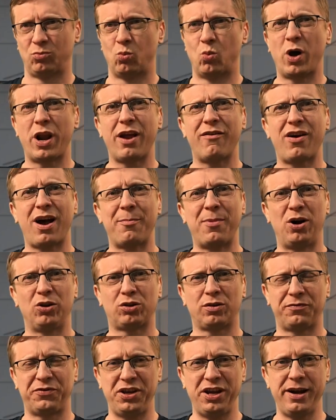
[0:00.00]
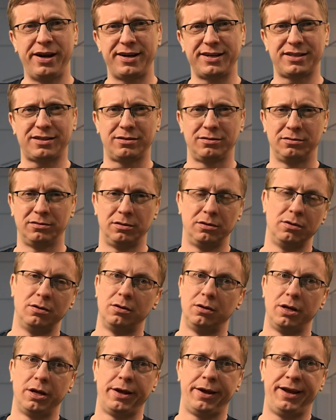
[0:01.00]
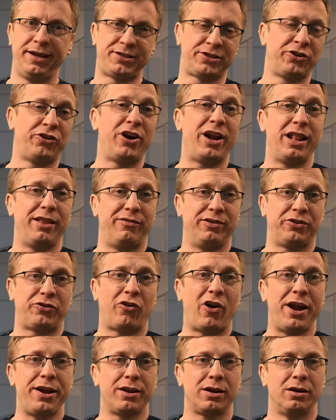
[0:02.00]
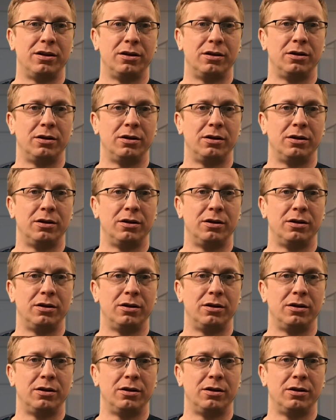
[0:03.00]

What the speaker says: whatever amount of years, it's irrelevant, right?